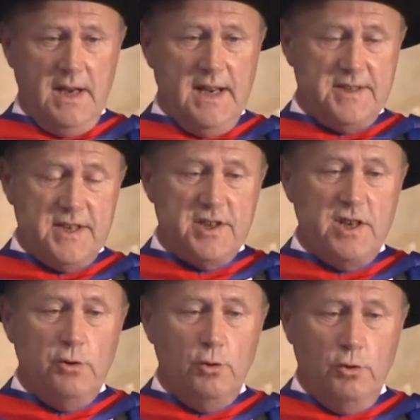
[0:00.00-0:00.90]
It is
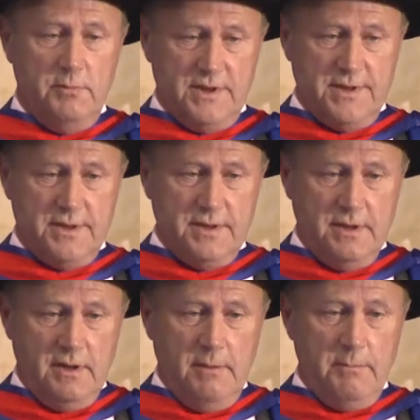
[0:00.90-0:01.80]
enormous.
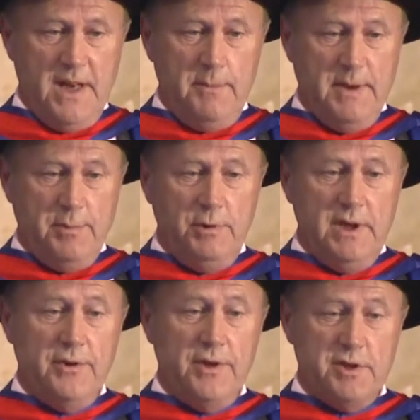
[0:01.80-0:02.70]
Many people who
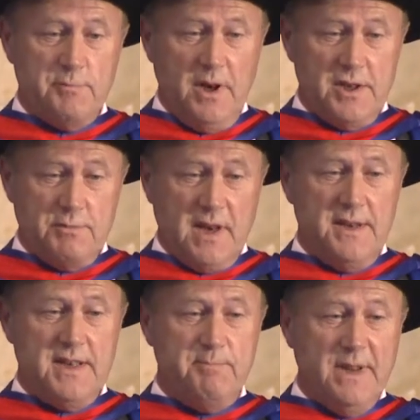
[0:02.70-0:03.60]
live in those parts reckon
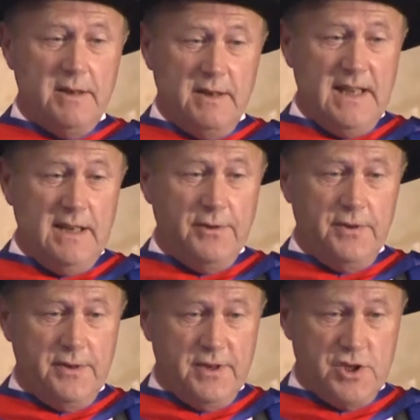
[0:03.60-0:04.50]
it's bigger even
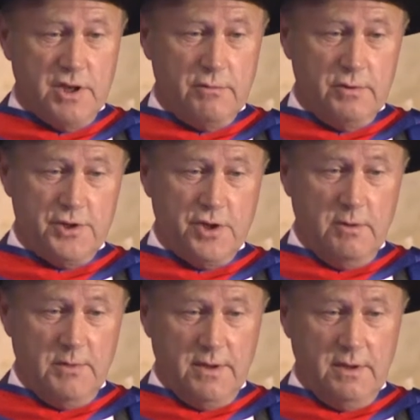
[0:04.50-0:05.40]
than the General
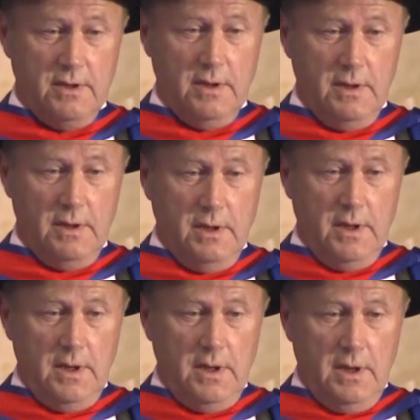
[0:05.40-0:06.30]
Sherman.
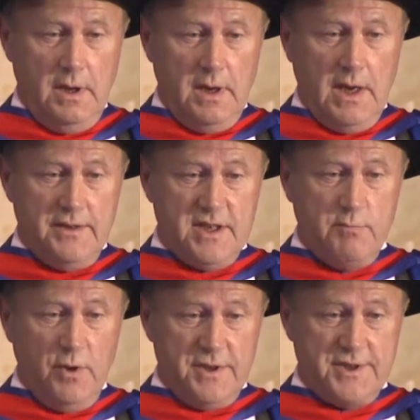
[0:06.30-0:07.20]
And this
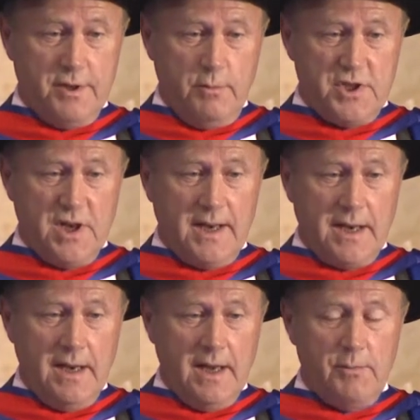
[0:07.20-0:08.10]
monster, which I
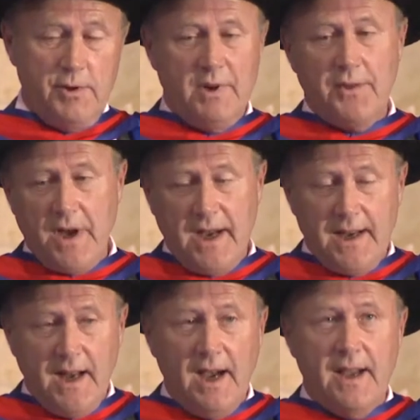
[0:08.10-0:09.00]
climbed, rather,
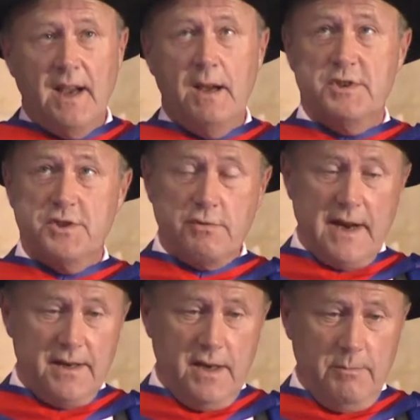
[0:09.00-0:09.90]
I was
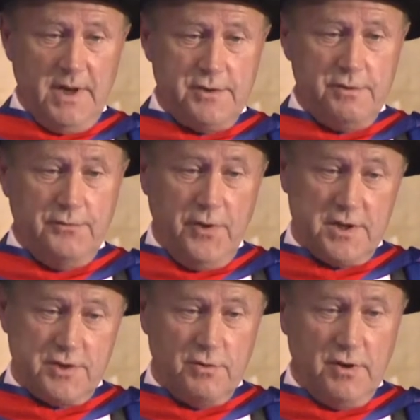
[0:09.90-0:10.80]
dragged up by two far
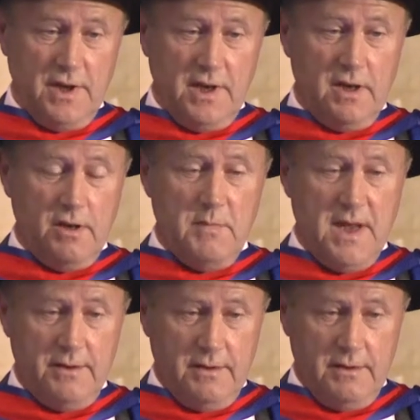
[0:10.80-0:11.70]
stronger younger men.